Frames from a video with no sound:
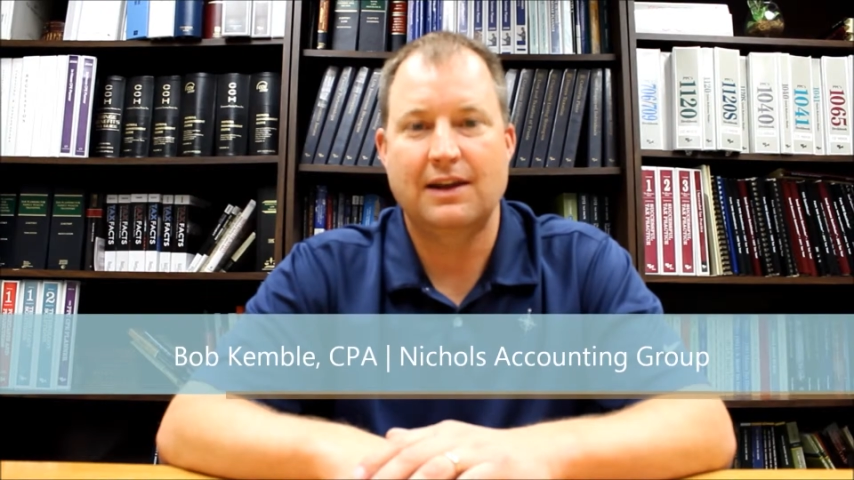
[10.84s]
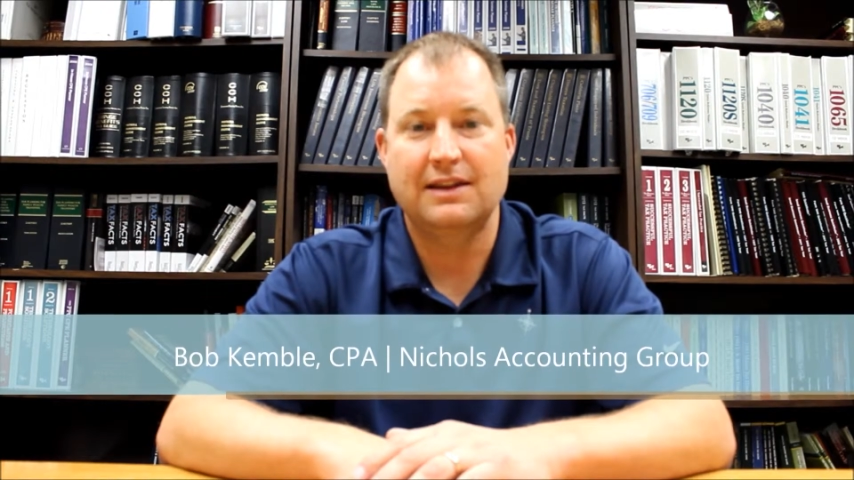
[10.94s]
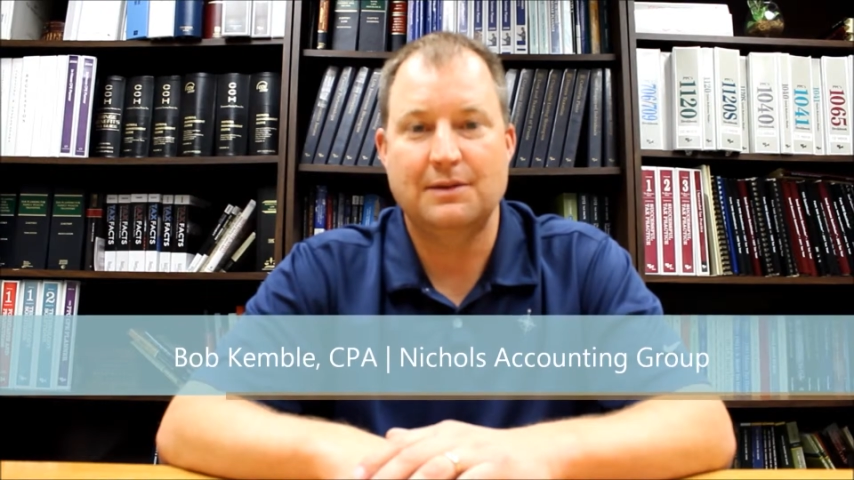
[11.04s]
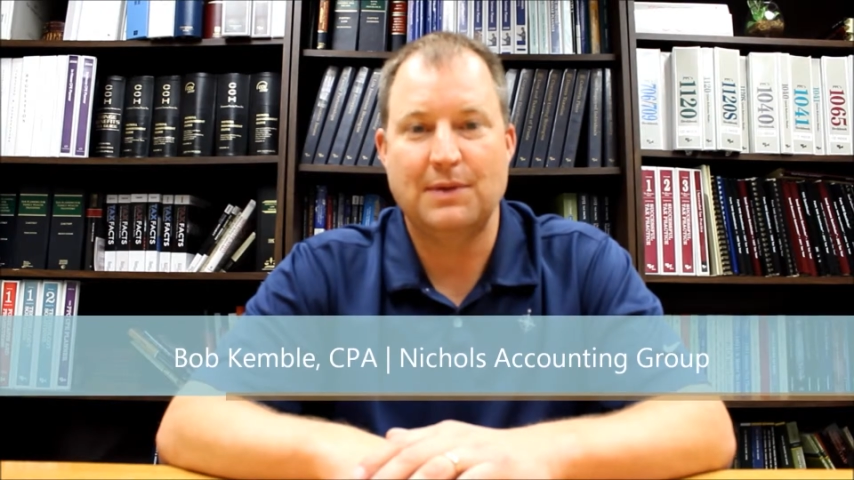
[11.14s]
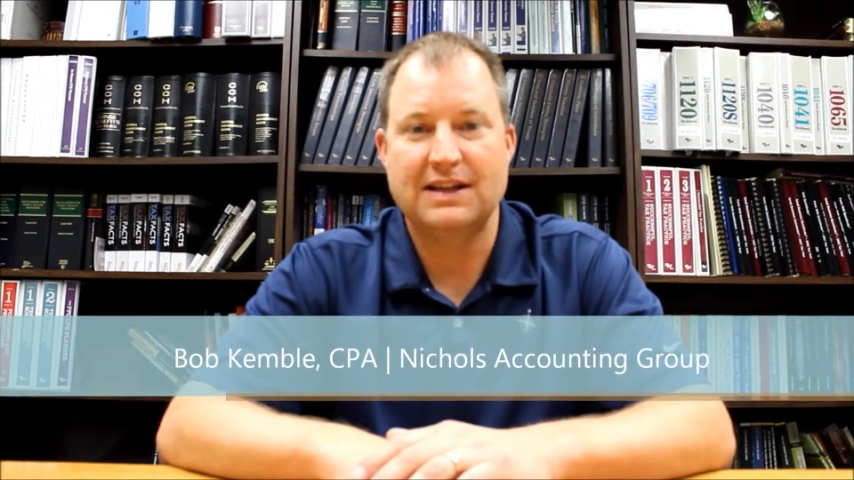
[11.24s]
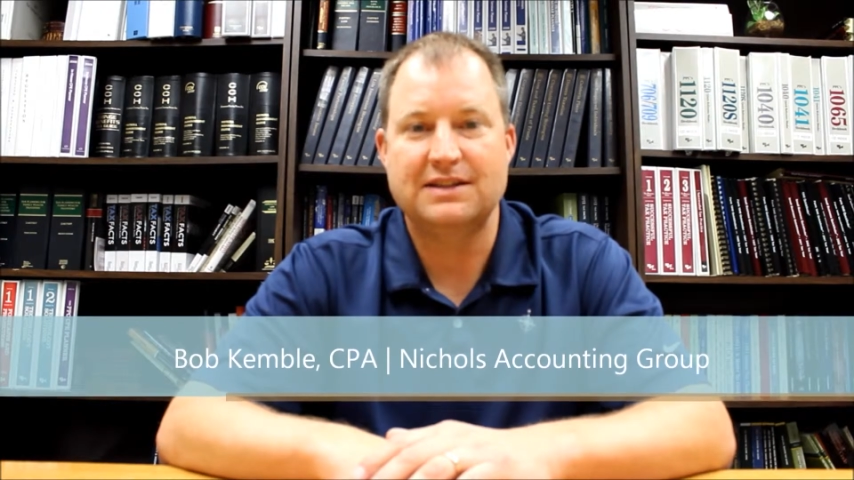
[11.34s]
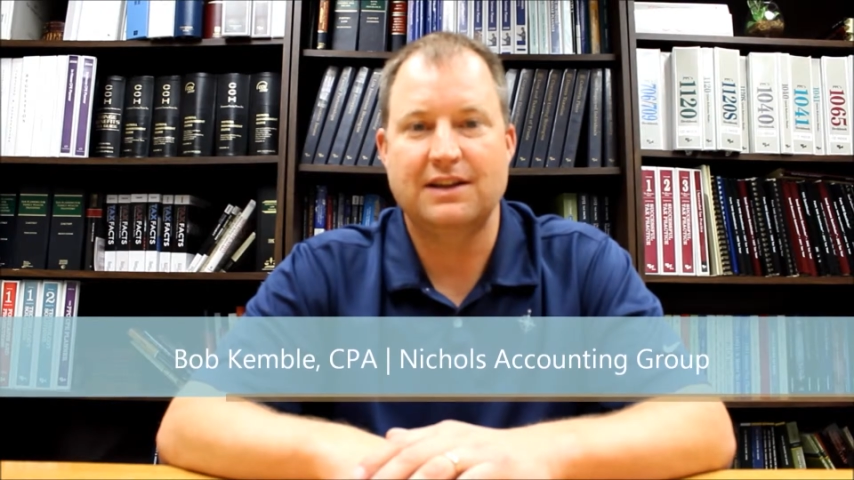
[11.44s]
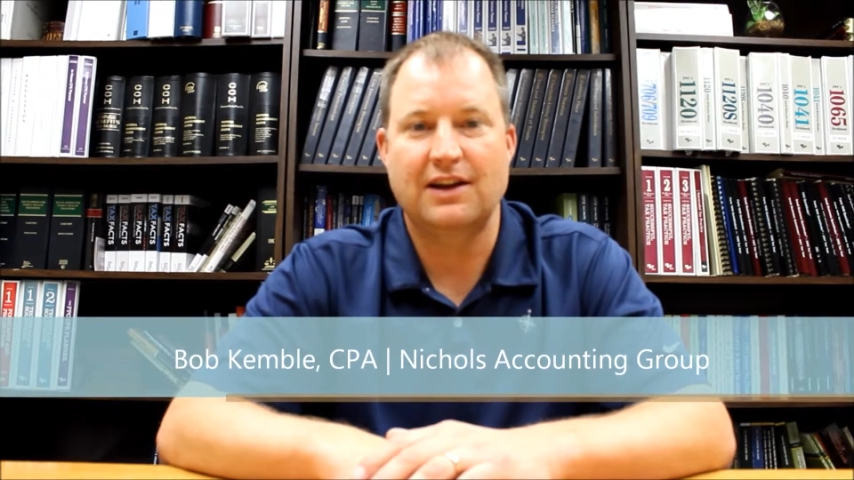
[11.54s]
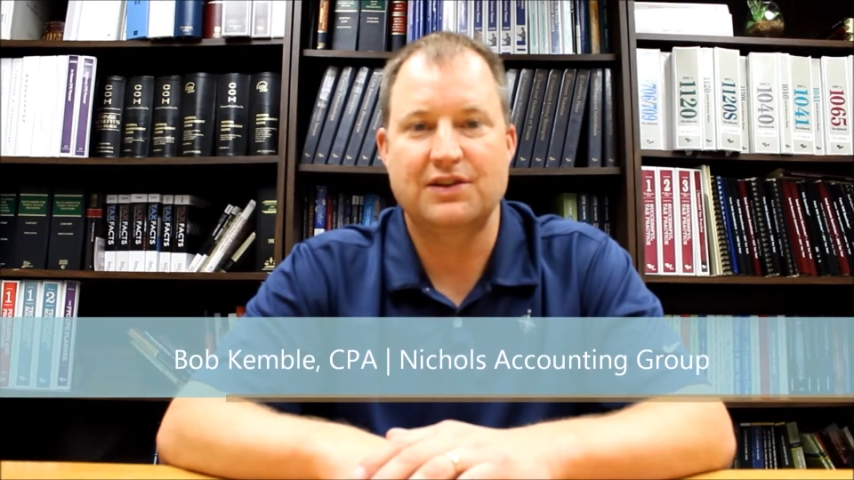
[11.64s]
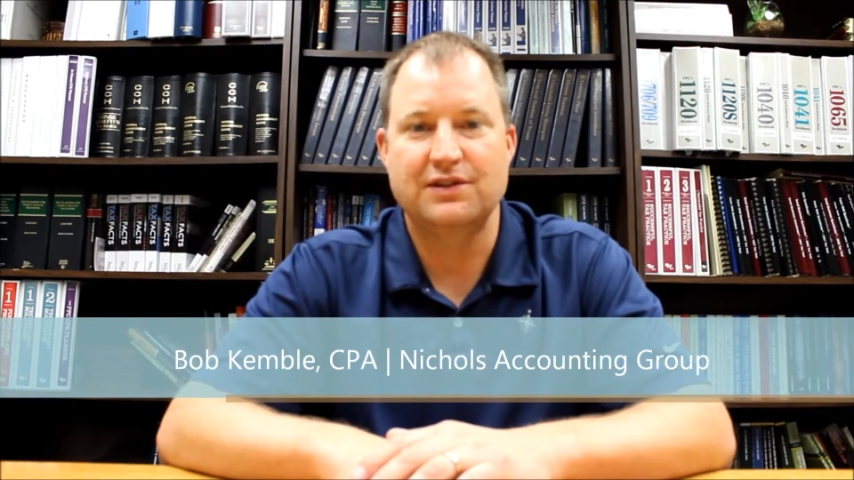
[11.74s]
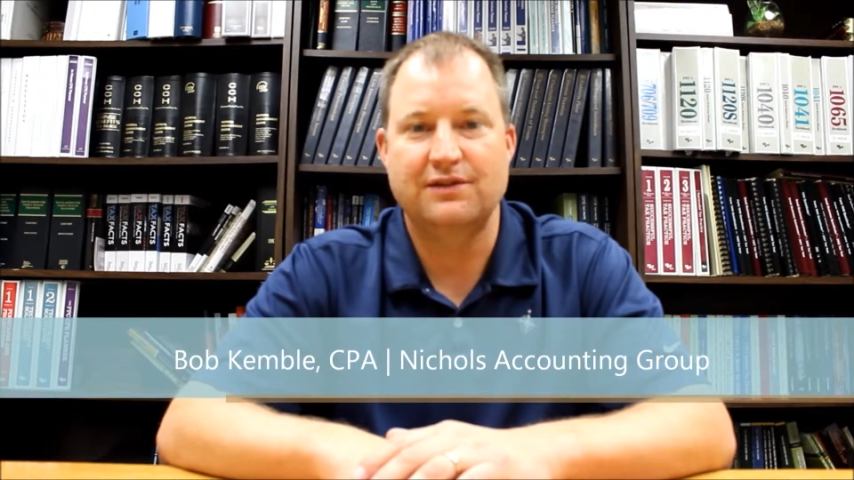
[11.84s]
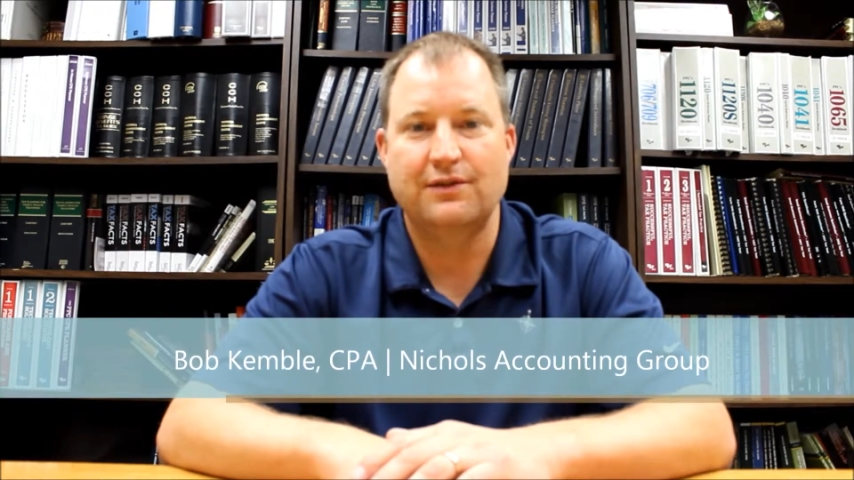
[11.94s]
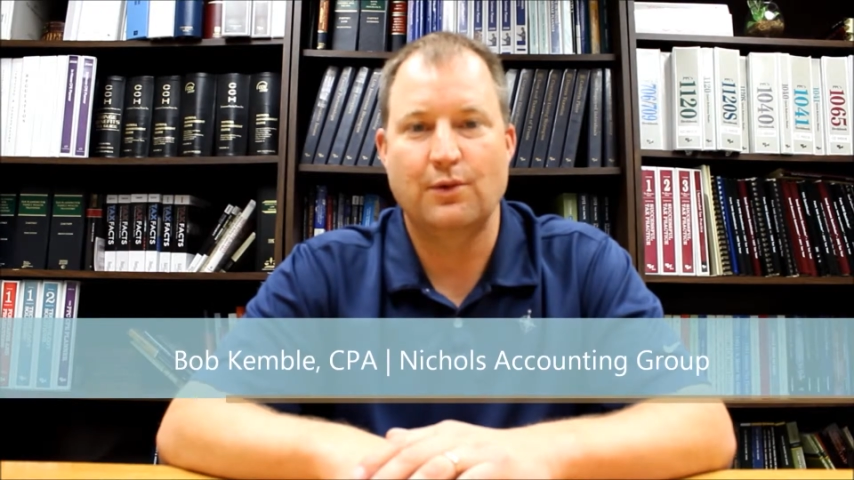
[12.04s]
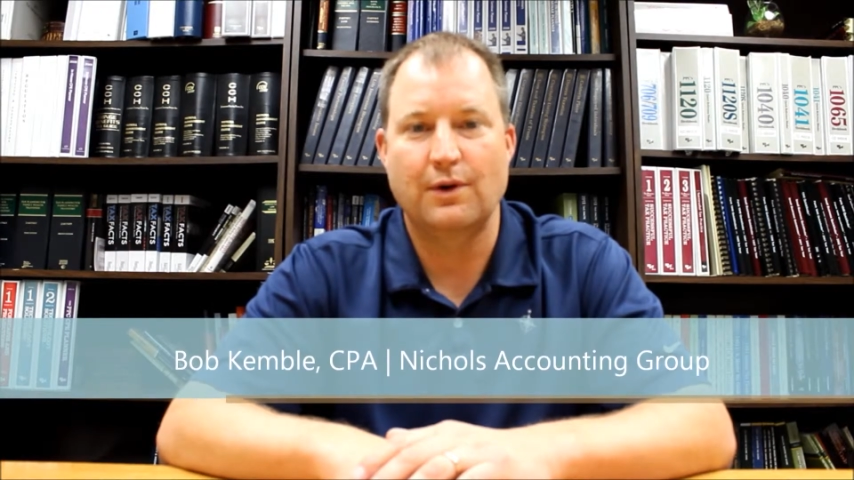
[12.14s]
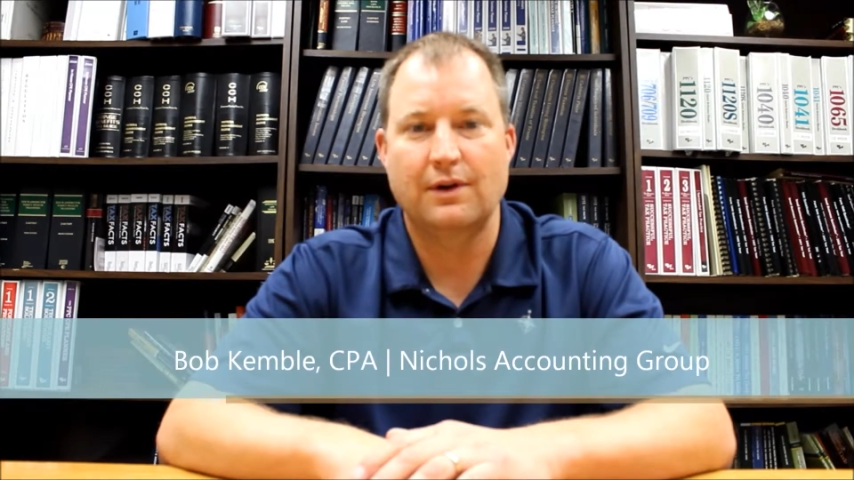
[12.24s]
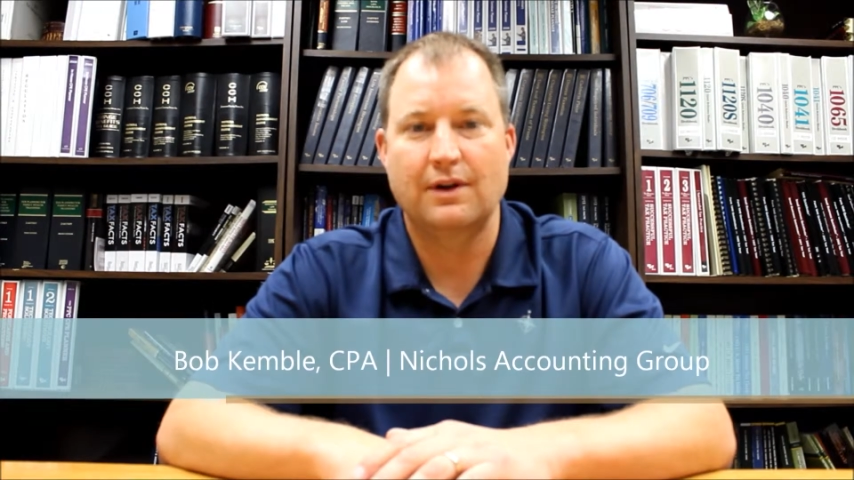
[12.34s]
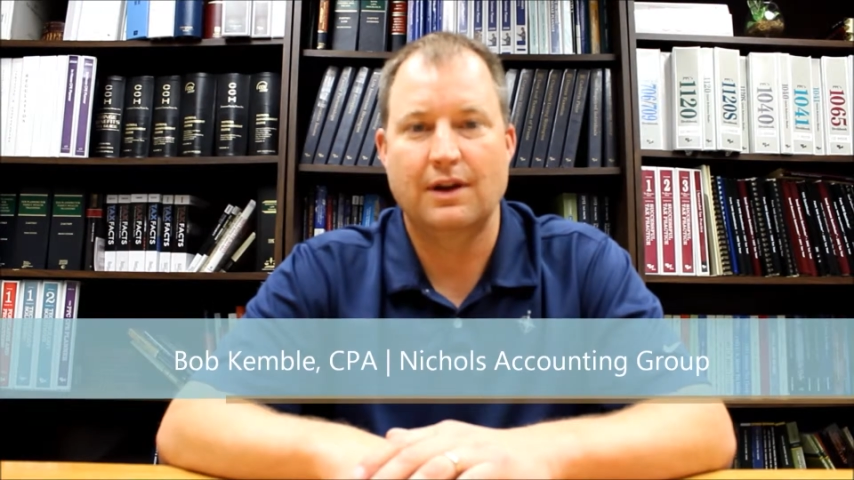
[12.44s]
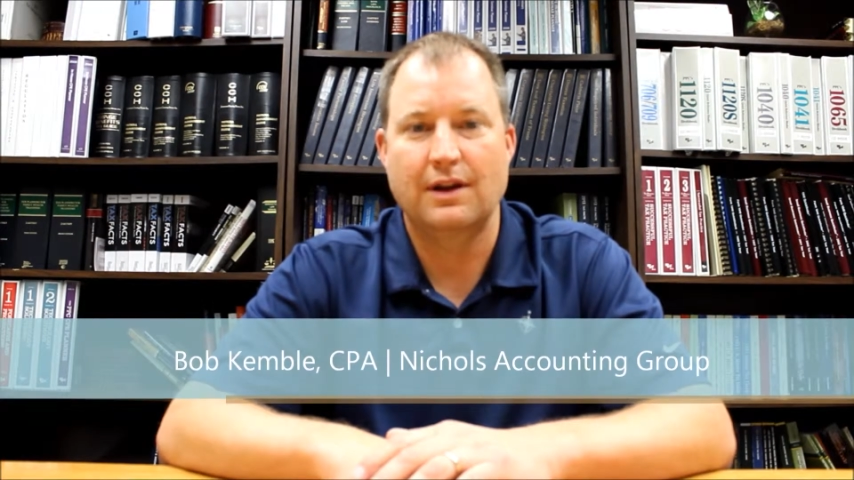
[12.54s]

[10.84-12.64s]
to get the best deduction for